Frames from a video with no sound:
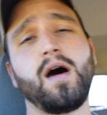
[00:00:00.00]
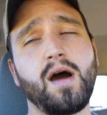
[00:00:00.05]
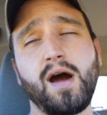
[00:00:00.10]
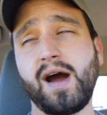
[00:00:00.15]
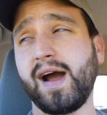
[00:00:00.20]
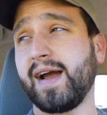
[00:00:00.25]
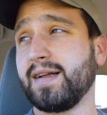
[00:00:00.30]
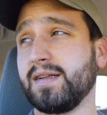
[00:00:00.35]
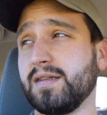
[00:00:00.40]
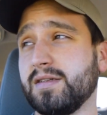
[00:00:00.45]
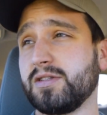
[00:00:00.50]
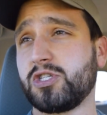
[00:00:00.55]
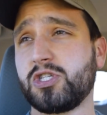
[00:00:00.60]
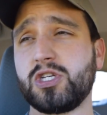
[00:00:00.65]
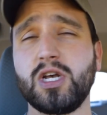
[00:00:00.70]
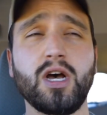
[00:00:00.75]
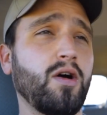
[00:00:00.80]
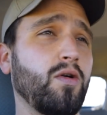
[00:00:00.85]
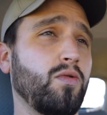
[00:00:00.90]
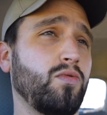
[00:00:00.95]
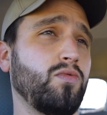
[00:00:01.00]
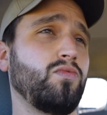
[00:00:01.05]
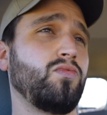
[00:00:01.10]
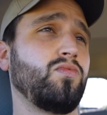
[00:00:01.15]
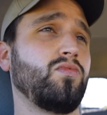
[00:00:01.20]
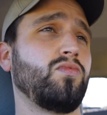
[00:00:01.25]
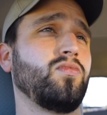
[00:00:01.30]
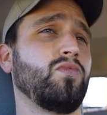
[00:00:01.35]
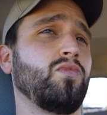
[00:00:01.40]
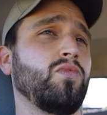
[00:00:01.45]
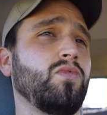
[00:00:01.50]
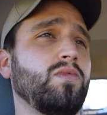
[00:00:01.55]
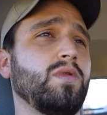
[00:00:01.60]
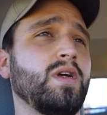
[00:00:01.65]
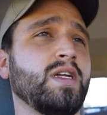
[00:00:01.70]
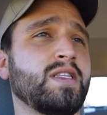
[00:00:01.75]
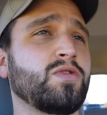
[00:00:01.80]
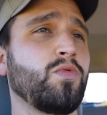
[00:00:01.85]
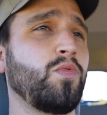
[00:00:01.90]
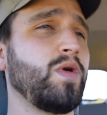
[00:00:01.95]
All right, so
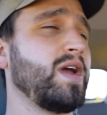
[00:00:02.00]
it's a